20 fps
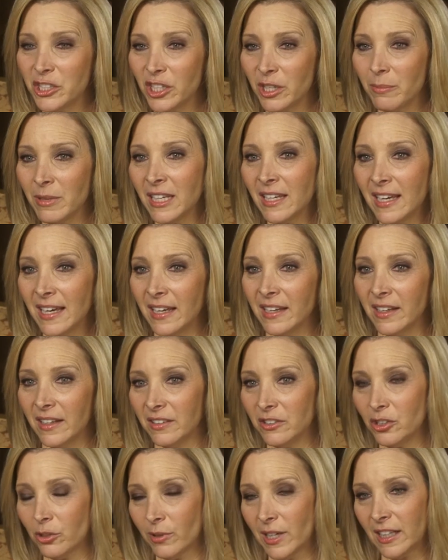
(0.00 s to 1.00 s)
Jimmy had a
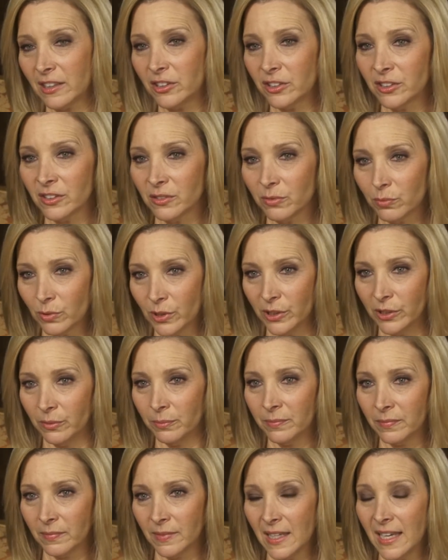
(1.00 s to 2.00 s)
director's
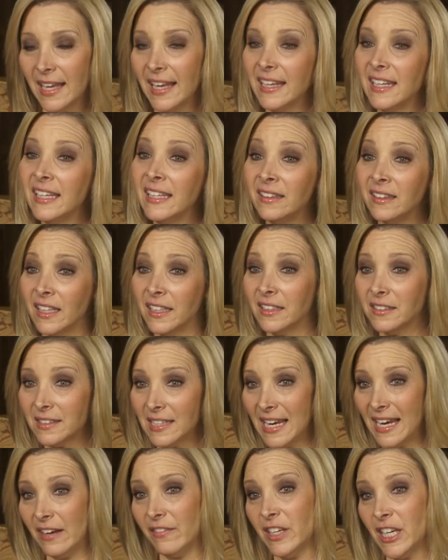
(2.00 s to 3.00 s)
room, and he let us
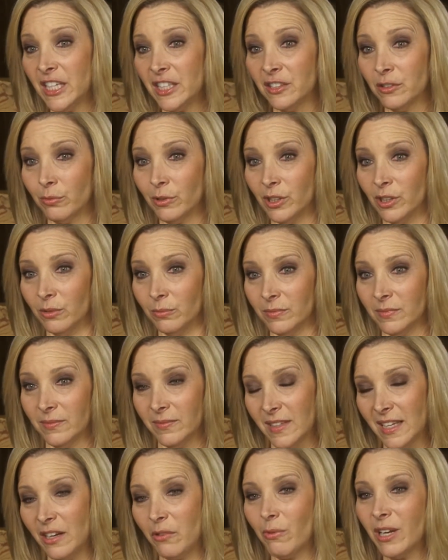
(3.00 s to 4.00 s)
have his room.
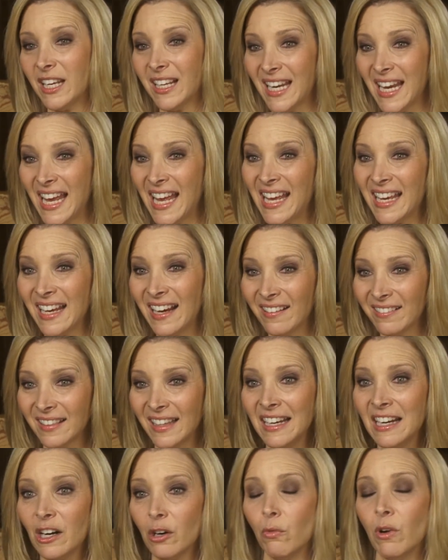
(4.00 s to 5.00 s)
And we could hang out
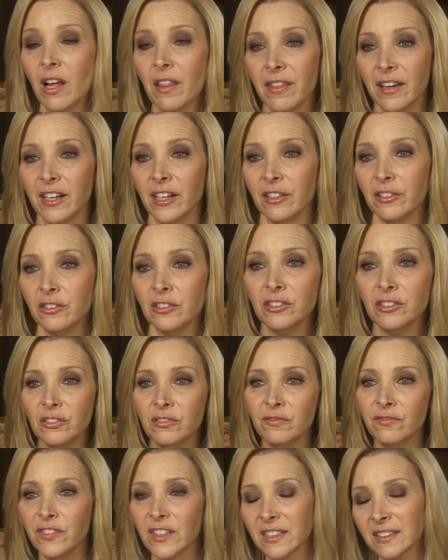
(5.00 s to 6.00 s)
there while they're
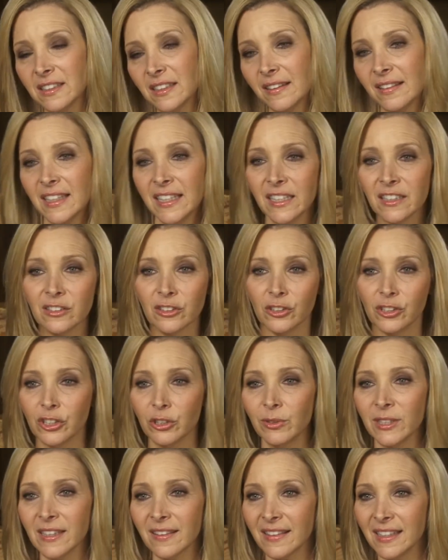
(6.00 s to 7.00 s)
fixing things or
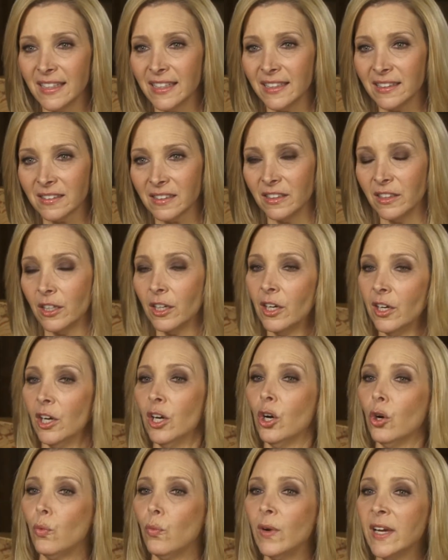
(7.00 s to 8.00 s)
doing things, and
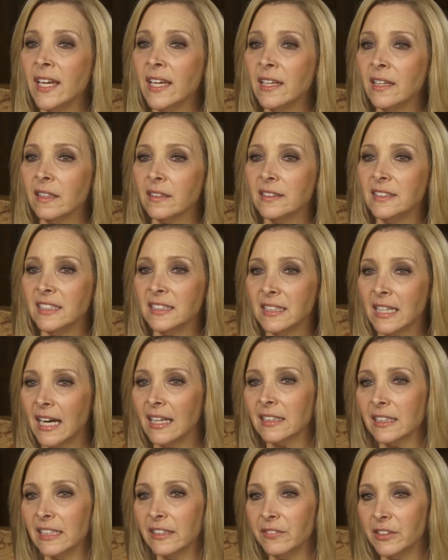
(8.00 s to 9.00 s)
we did
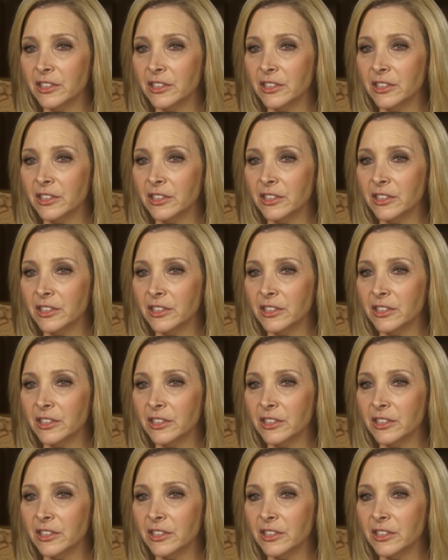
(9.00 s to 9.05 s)
not leave